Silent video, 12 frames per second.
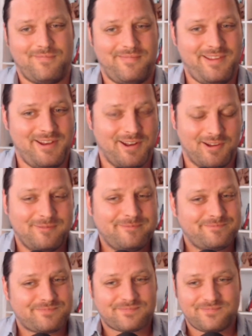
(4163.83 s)
you know,
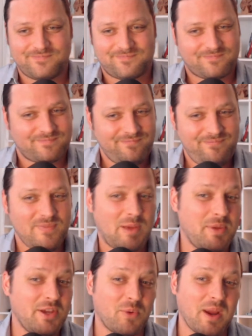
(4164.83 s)

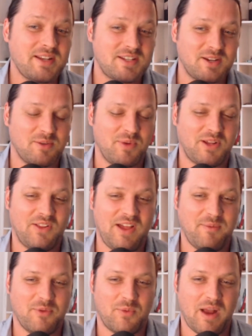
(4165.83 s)
it'd be great to
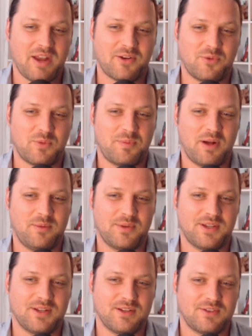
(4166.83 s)
reclaim the radical
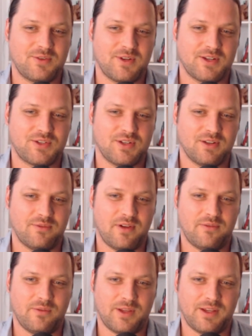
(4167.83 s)
Republican tradition
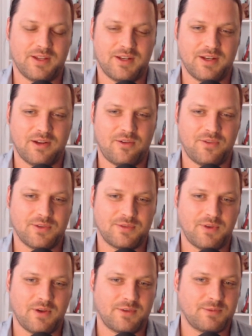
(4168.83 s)
of Lincoln and all those
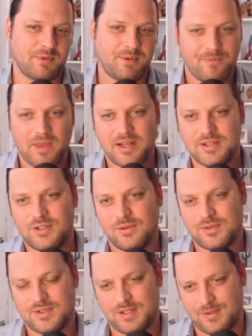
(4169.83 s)
folks, but I just
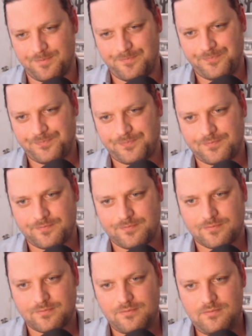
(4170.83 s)
don't see it,
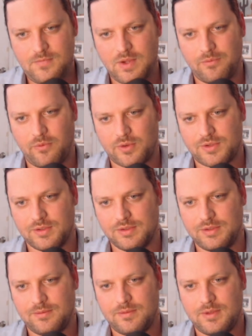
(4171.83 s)
unfortunately.